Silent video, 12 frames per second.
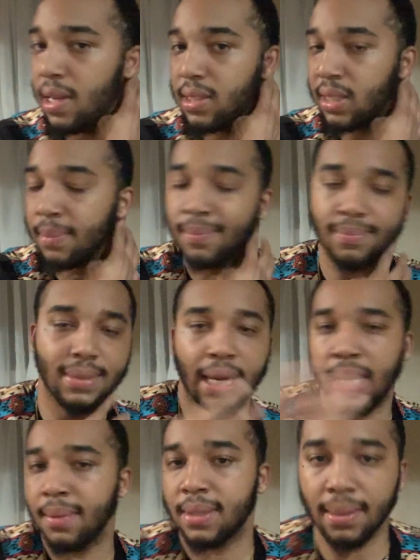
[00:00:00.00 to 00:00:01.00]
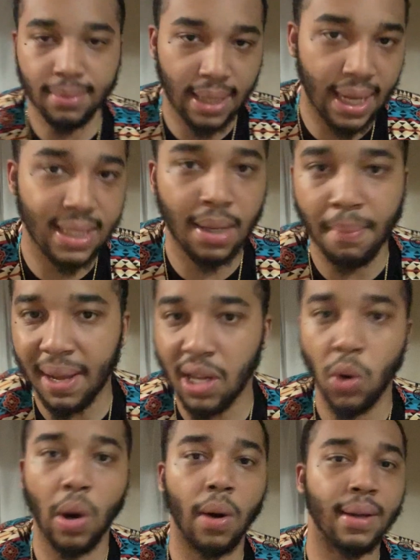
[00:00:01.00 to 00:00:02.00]
Sometimes, some days I might
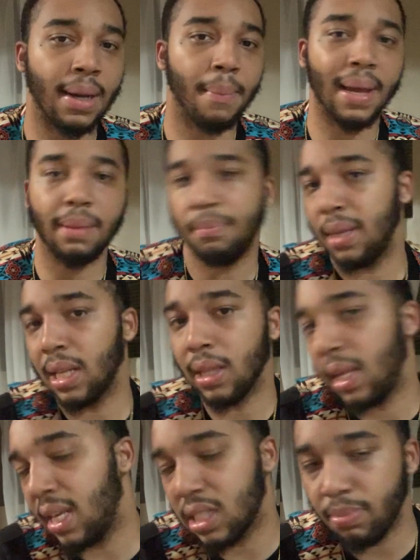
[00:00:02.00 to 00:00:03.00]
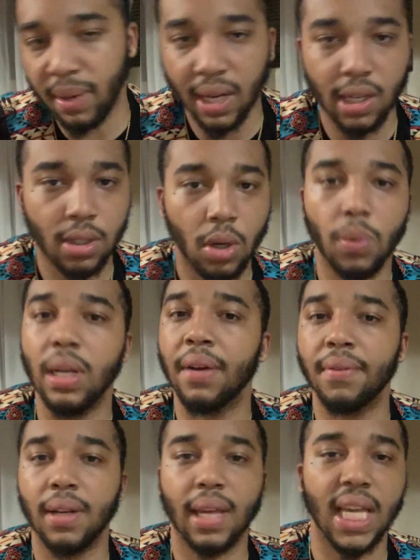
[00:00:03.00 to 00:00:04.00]
go out and I might be the lead speaker, you know,
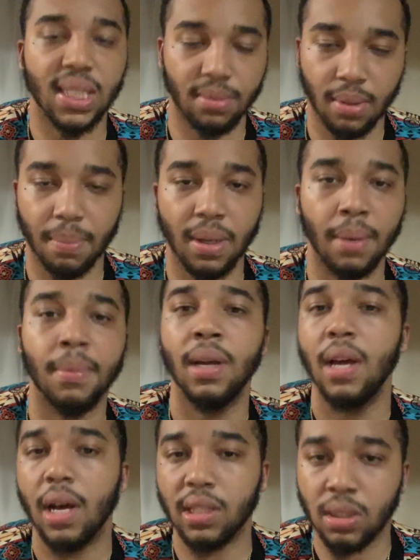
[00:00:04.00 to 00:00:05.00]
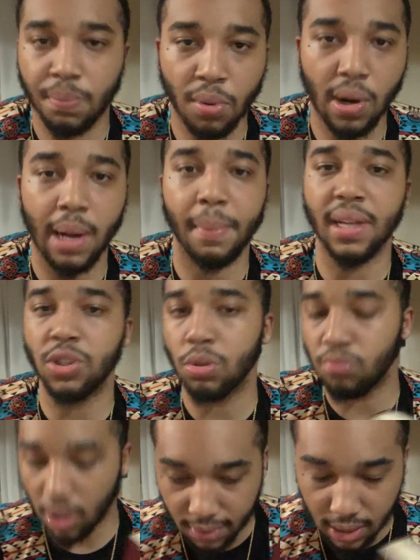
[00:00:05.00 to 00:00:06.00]
whatever the case may be, but I'm a support. I make sure
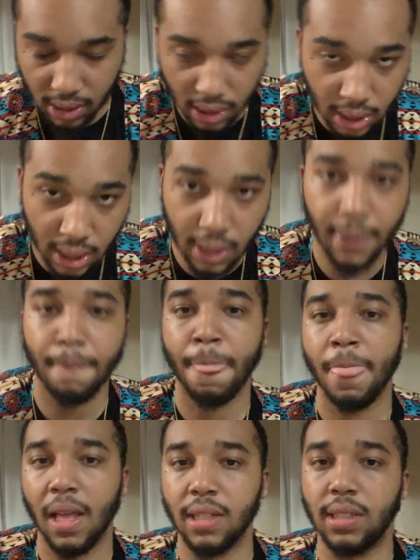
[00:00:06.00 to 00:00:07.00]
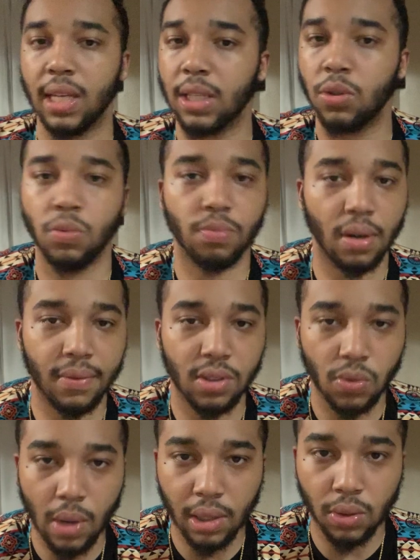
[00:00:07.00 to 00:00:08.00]
brothers is good. I check through brothers
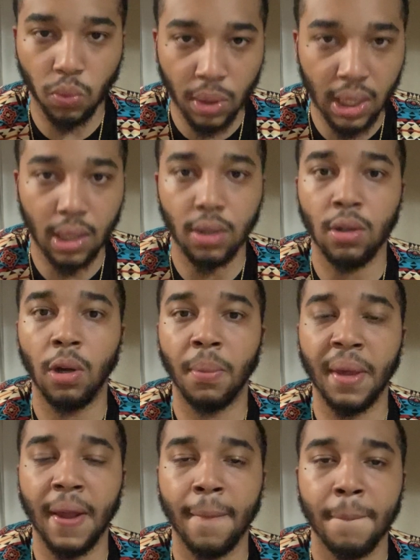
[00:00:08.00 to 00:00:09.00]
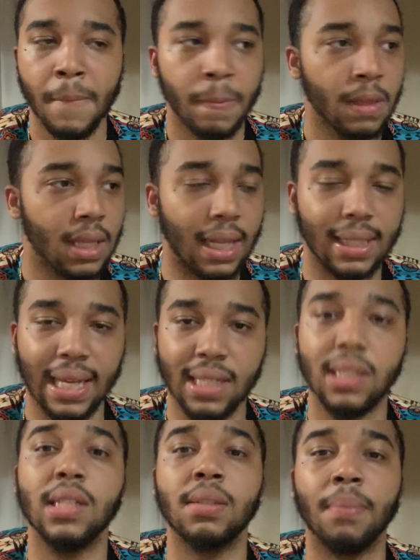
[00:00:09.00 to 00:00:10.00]
throughout the week, you know what I mean? Like,
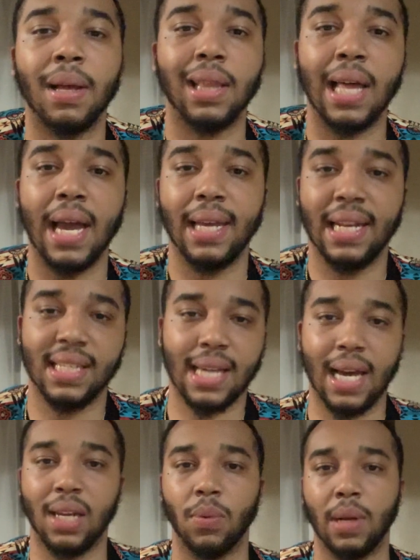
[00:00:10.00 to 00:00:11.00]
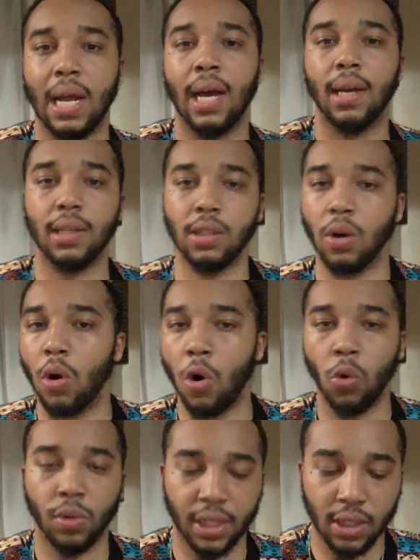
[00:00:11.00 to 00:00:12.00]
that's just my lot, and that's kind of what I, you know,
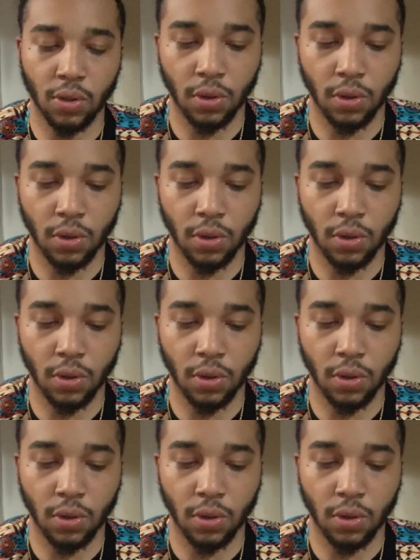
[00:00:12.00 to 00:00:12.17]
hone in